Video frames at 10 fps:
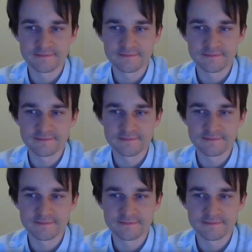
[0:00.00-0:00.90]
Yeah,
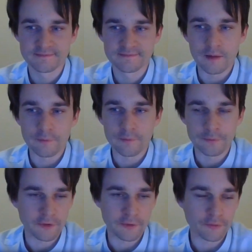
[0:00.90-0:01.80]
um,
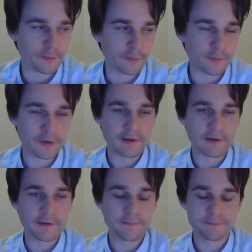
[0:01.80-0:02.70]
starting from Monday then.